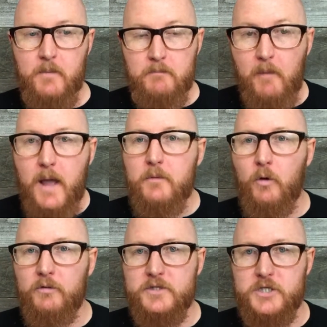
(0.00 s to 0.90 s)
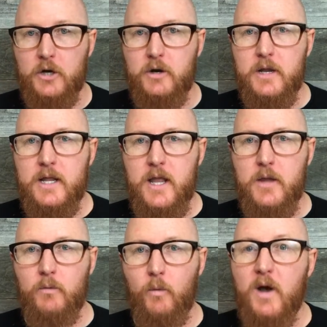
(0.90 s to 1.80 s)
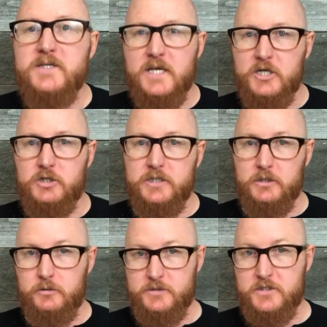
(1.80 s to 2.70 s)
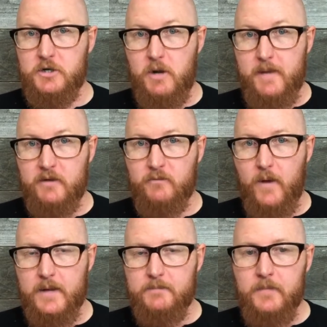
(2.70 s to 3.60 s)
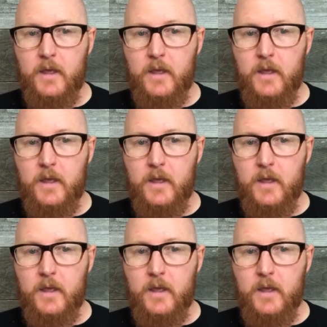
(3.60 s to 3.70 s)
My goal this year was initially to lose a certain amount of weight.